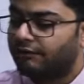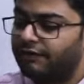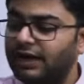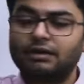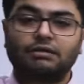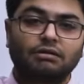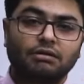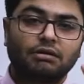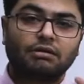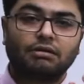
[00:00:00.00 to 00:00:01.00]
will
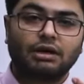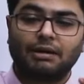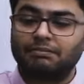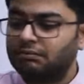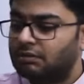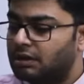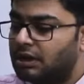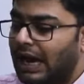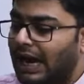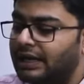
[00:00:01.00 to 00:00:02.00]
come
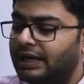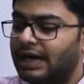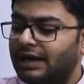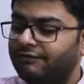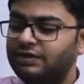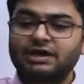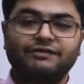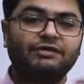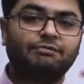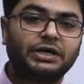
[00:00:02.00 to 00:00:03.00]
handy, and
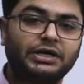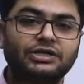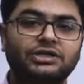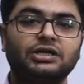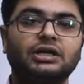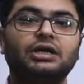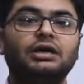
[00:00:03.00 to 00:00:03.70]
vis-a-vis British,